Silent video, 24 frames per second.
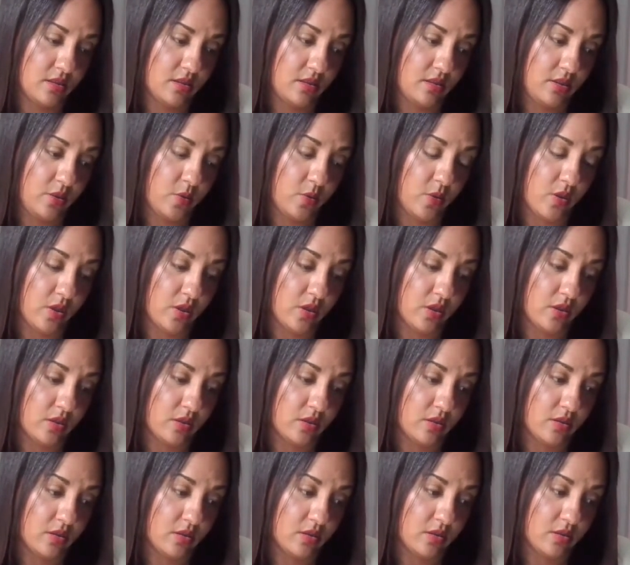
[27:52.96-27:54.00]
You are
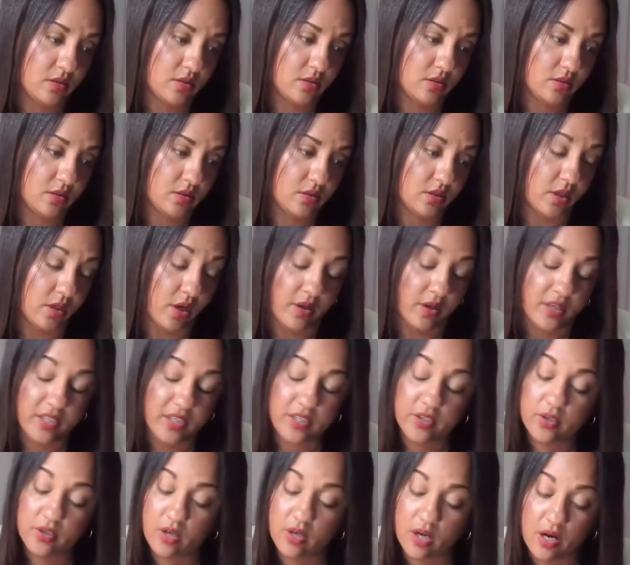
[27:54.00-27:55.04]
guarding
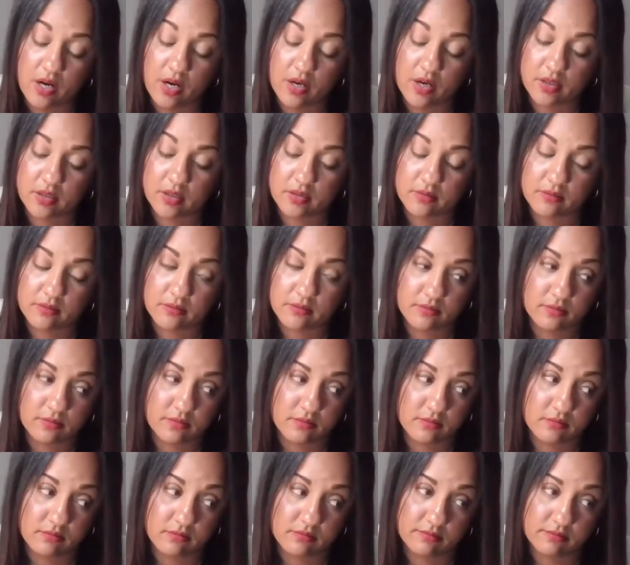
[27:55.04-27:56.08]
your heart.
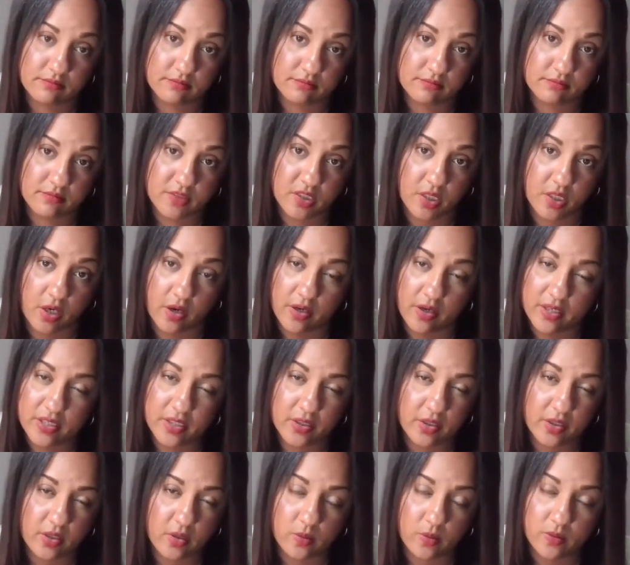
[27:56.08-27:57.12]
Guarding
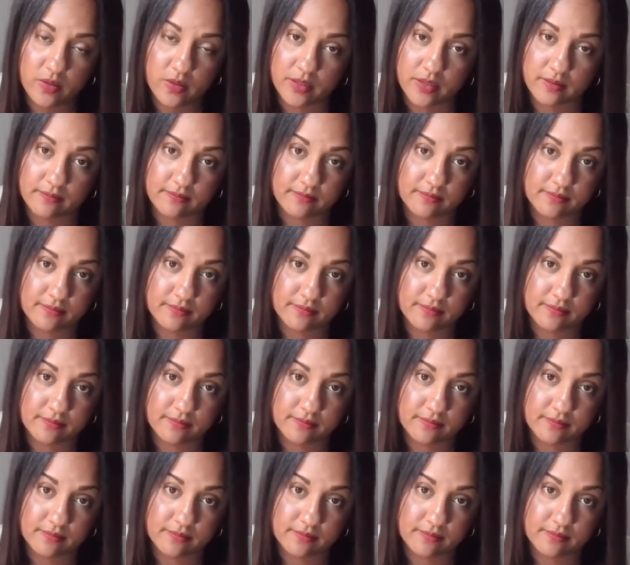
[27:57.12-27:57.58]
your coin.